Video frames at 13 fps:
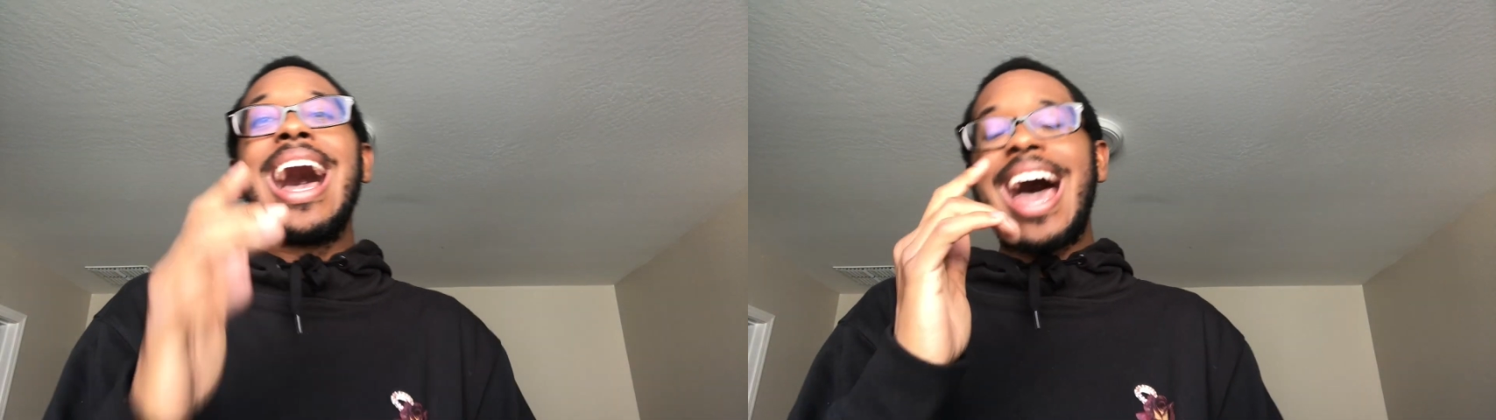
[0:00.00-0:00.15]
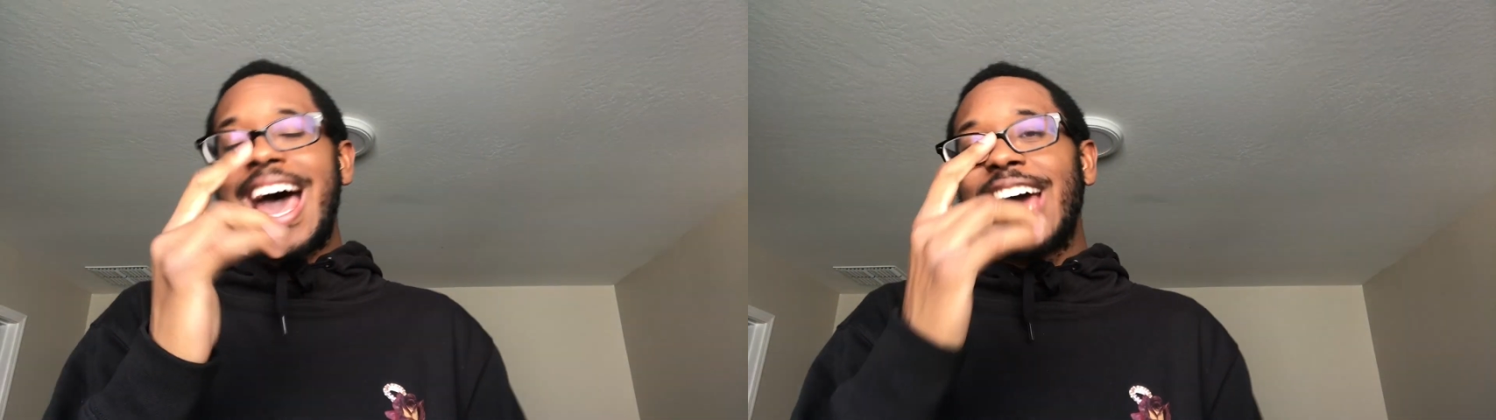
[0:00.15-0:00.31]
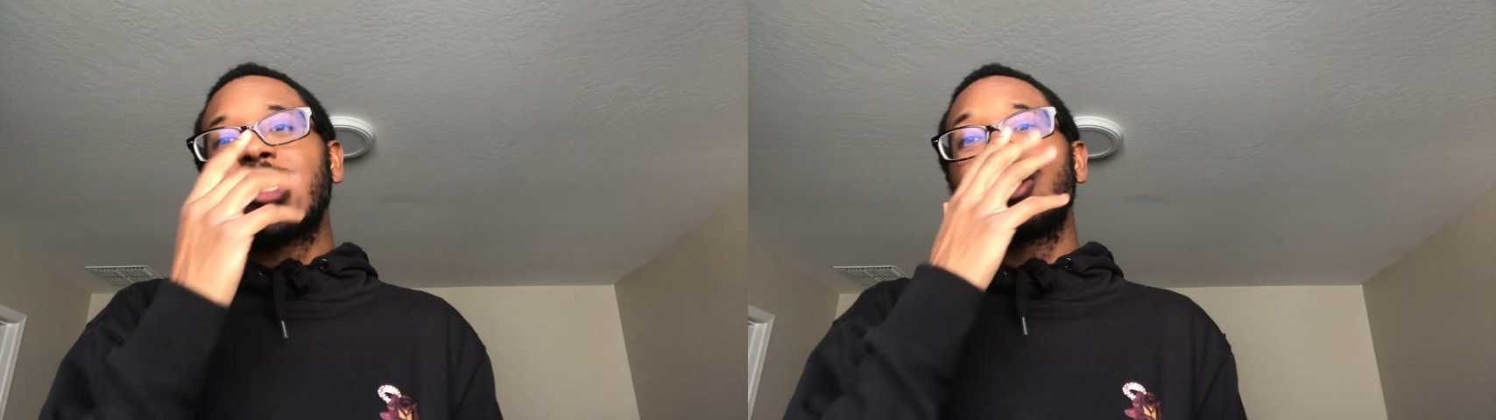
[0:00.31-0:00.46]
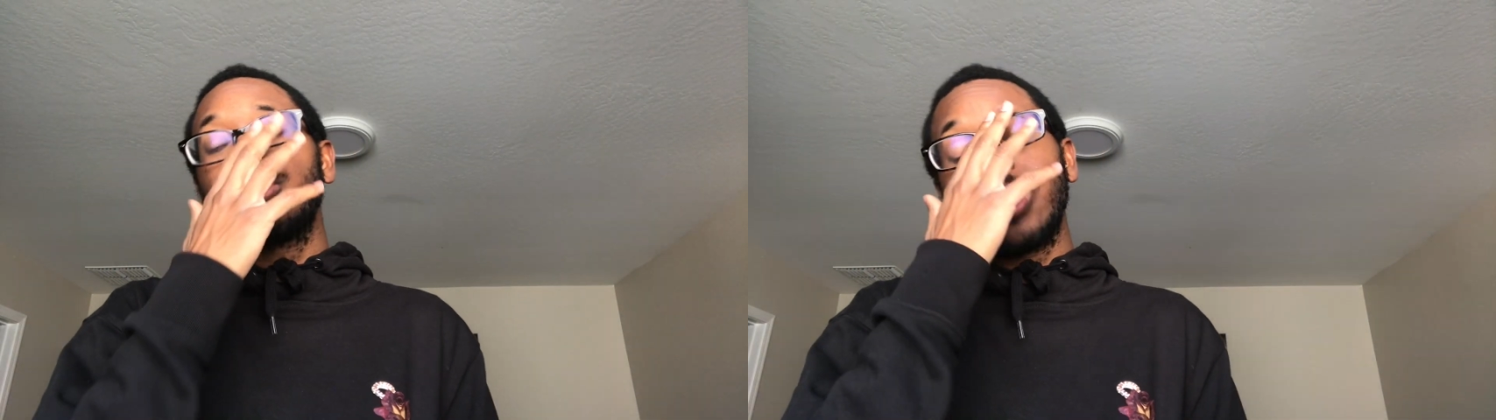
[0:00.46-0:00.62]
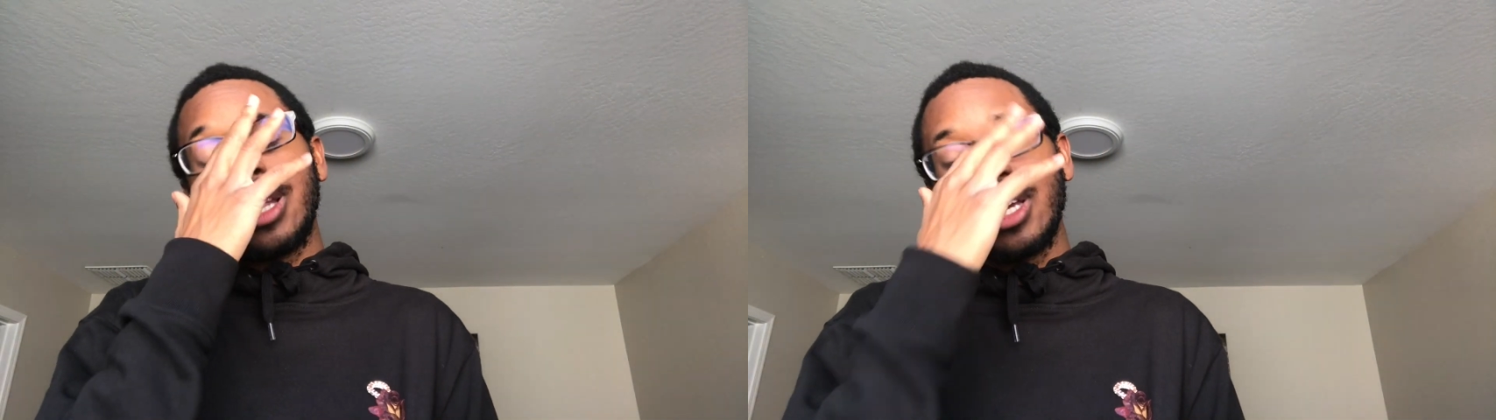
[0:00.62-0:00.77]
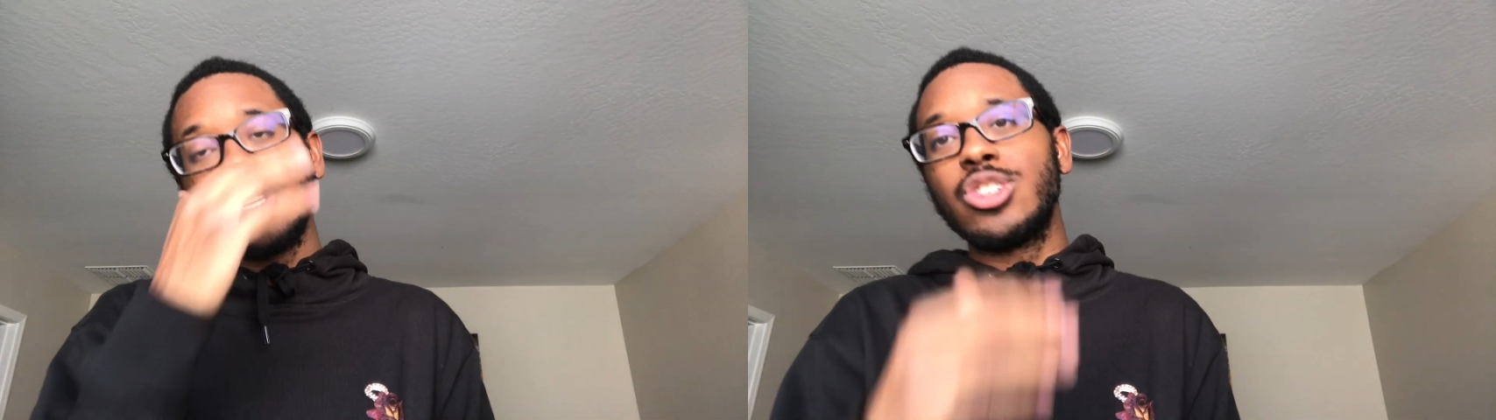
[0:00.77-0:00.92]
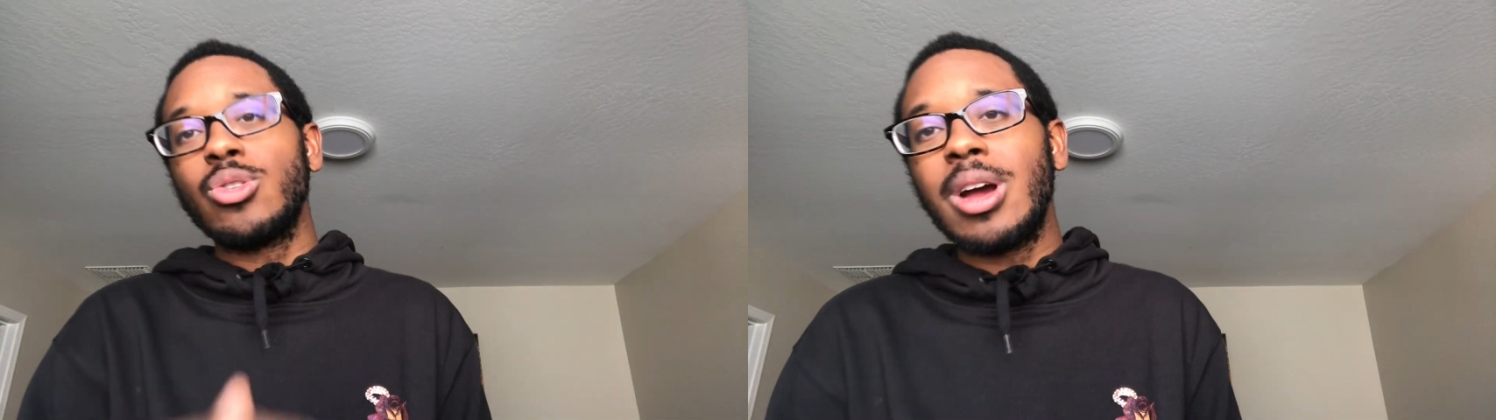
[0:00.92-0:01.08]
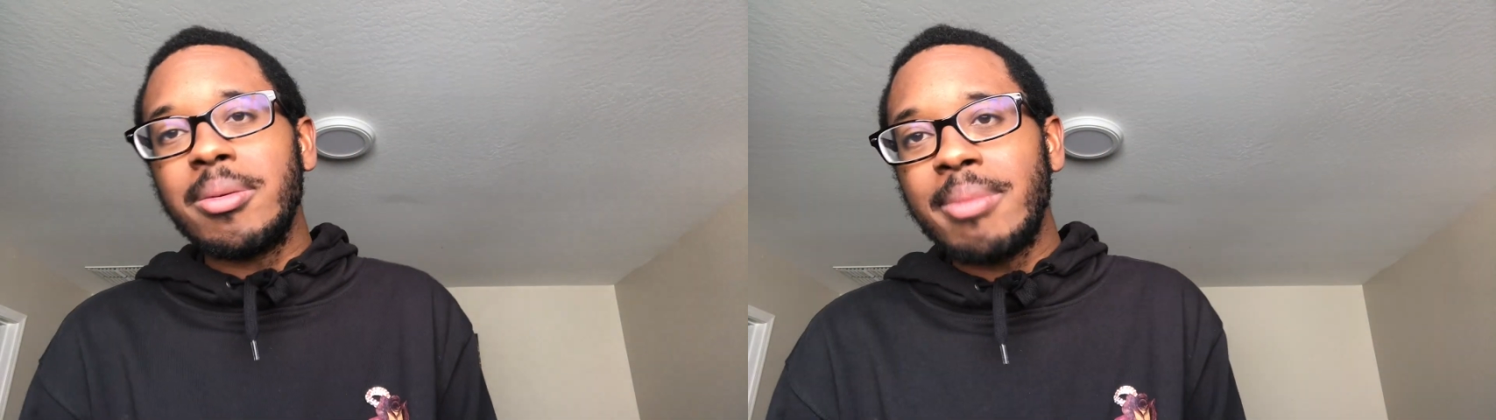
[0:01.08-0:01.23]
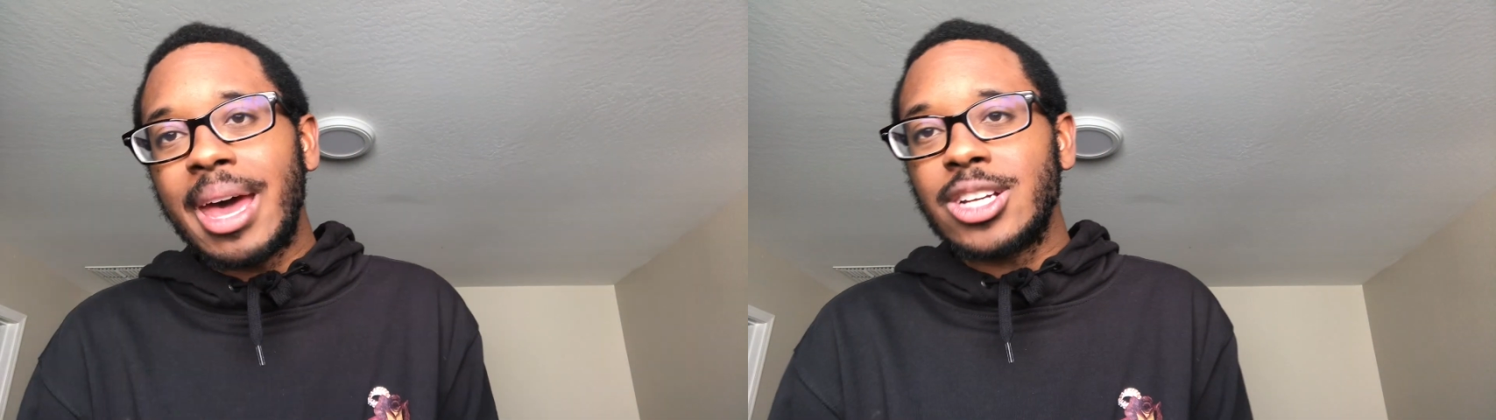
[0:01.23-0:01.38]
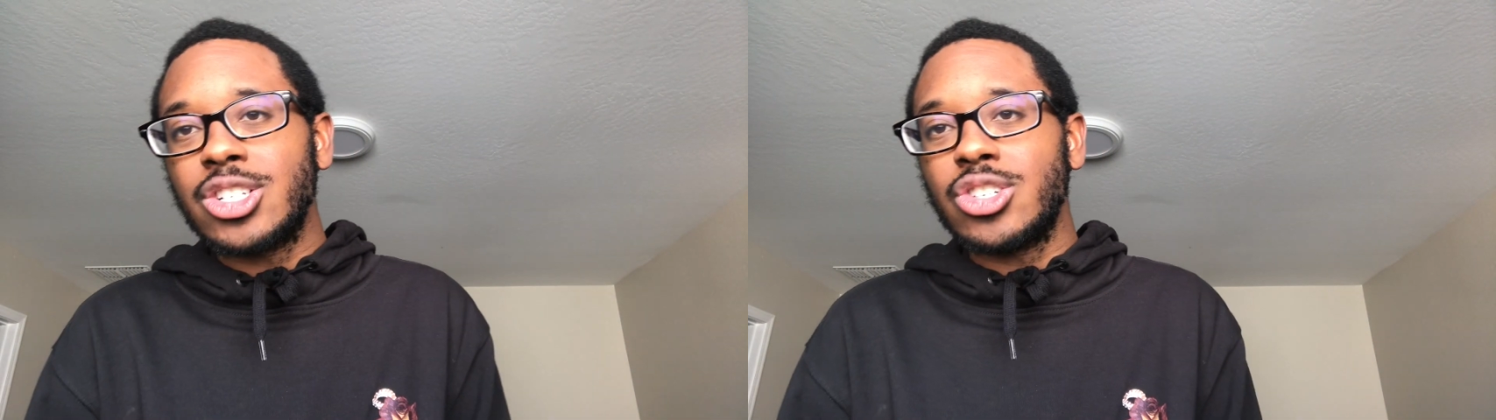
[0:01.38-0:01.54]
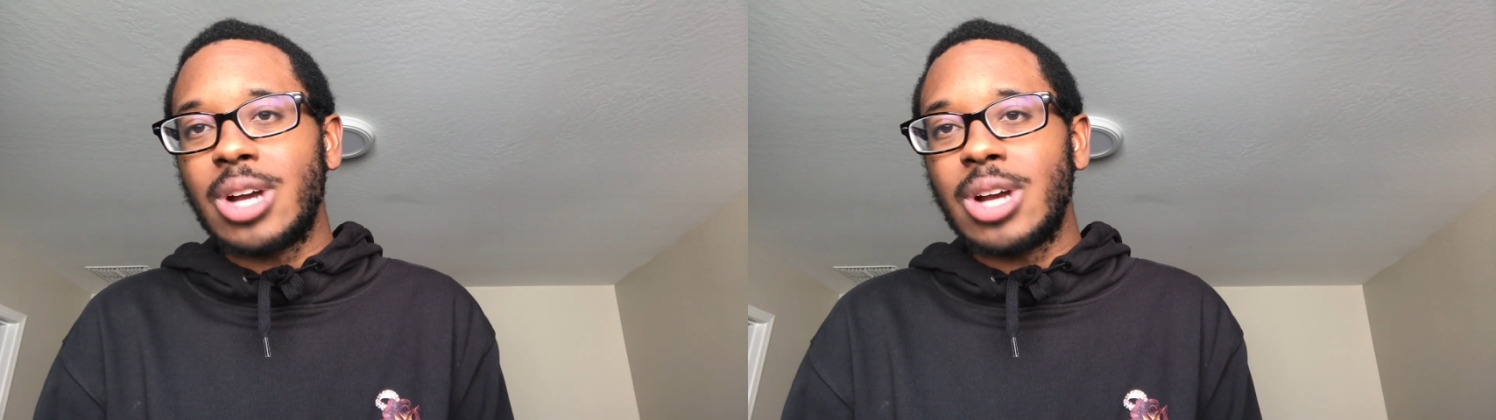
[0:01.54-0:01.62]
I actually really enjoy Imagine